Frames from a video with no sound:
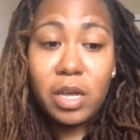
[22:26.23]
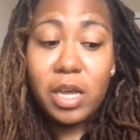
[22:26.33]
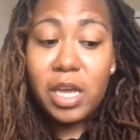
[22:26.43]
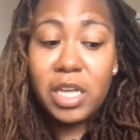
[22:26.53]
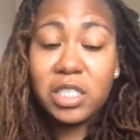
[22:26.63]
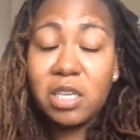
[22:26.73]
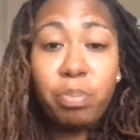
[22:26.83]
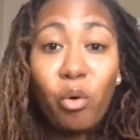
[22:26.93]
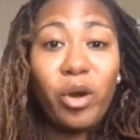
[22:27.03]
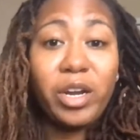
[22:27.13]
It's
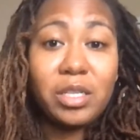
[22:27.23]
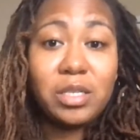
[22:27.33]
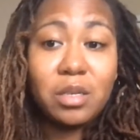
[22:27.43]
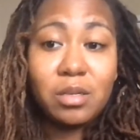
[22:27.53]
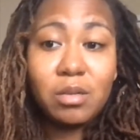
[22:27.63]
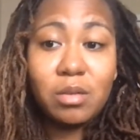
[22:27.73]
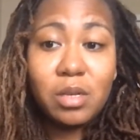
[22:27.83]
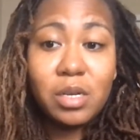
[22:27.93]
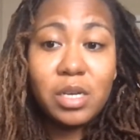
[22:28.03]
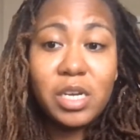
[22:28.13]
important.
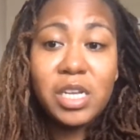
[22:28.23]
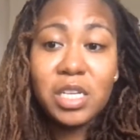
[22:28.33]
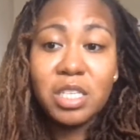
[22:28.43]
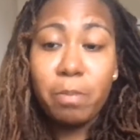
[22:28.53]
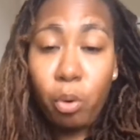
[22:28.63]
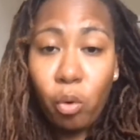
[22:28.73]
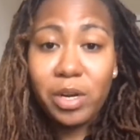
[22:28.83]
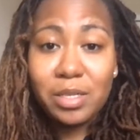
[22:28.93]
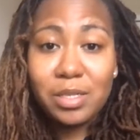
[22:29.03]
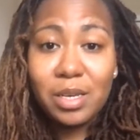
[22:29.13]
It is
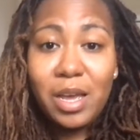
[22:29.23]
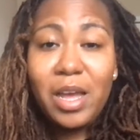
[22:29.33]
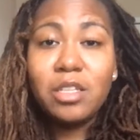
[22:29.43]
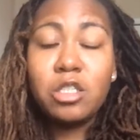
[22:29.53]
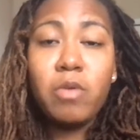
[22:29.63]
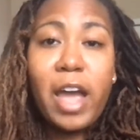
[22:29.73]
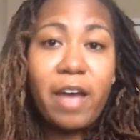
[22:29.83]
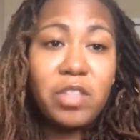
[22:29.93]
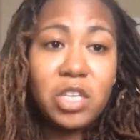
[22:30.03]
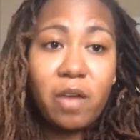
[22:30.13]
important to have
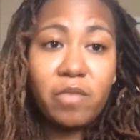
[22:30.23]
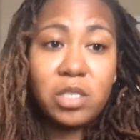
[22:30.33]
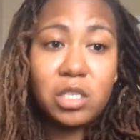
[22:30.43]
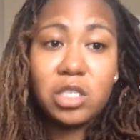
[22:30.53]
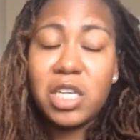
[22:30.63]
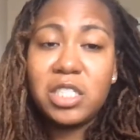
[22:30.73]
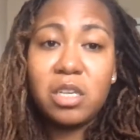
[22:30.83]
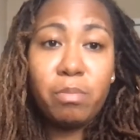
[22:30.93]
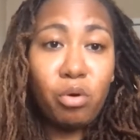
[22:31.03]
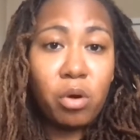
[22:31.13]
these conversations. It's
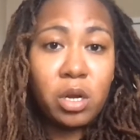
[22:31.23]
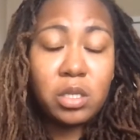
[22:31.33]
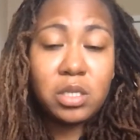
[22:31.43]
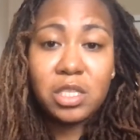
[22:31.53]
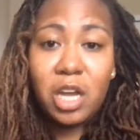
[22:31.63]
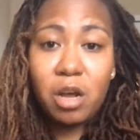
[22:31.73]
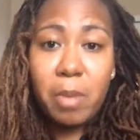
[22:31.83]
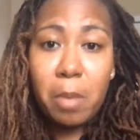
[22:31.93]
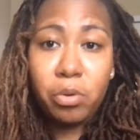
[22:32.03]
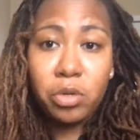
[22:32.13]
important to talk about
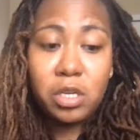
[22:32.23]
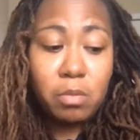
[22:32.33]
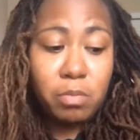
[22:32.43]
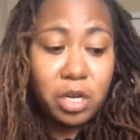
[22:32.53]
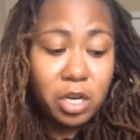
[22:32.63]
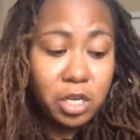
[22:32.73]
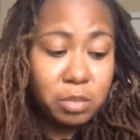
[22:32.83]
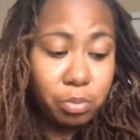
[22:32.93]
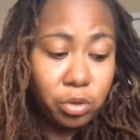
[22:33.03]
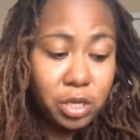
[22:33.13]
bullying, because
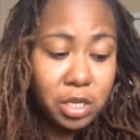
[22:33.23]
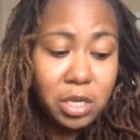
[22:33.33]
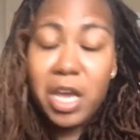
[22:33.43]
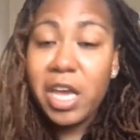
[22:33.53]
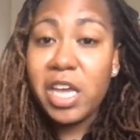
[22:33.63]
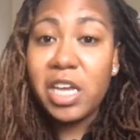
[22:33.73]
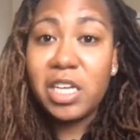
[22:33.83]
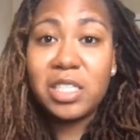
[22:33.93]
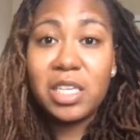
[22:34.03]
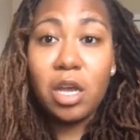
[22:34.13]
bullying
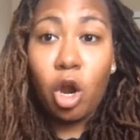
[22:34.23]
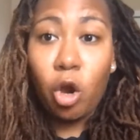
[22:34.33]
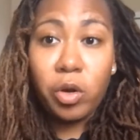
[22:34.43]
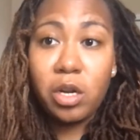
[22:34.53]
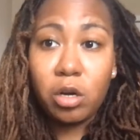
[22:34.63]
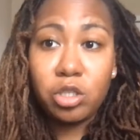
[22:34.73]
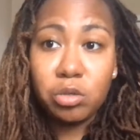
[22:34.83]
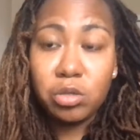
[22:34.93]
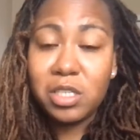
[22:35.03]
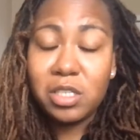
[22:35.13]
is hurting our
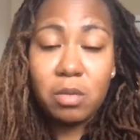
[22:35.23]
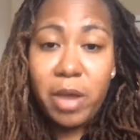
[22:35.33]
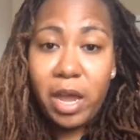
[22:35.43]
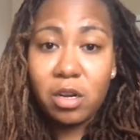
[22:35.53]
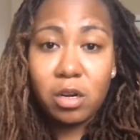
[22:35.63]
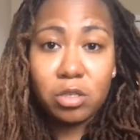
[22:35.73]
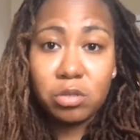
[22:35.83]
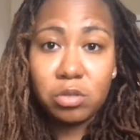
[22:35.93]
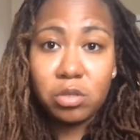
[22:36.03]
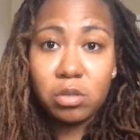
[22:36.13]
children. It's impacting our
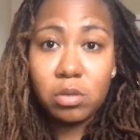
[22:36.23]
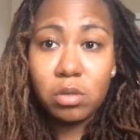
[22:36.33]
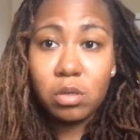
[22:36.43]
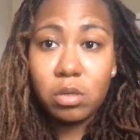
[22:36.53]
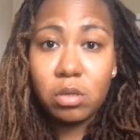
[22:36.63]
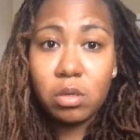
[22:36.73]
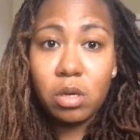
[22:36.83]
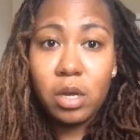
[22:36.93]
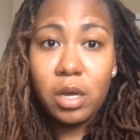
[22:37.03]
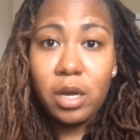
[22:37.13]
children.
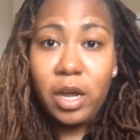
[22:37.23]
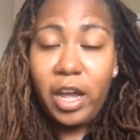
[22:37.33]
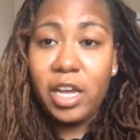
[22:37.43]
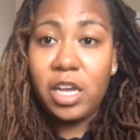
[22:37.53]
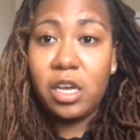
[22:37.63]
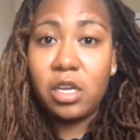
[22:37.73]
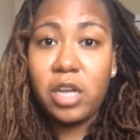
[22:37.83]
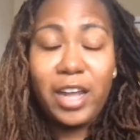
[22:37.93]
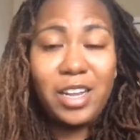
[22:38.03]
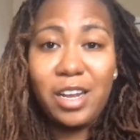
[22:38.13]
And
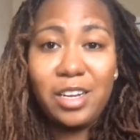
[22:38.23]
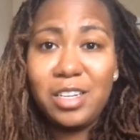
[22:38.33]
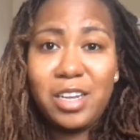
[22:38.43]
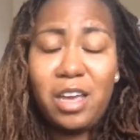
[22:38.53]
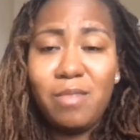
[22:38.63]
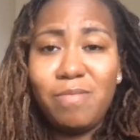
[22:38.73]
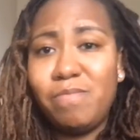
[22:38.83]
at the end of the day,